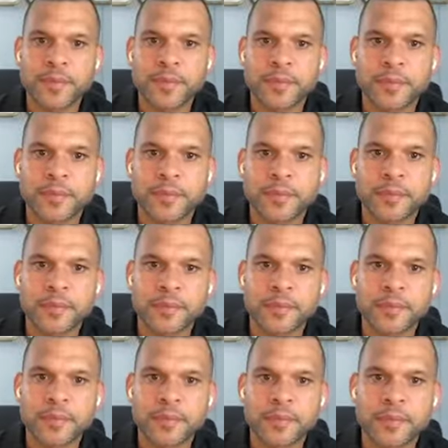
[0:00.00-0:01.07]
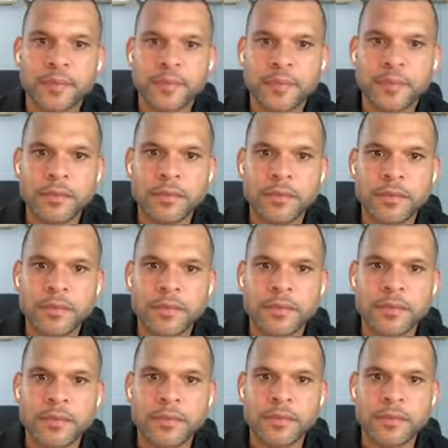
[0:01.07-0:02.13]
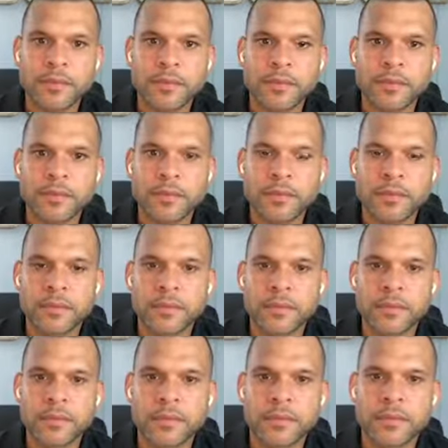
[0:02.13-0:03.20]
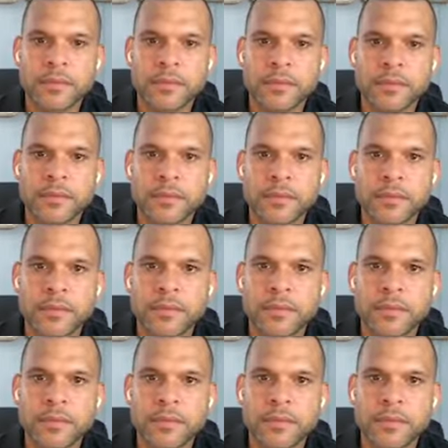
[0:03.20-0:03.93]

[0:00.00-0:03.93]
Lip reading: No words are spoken by the person on screen.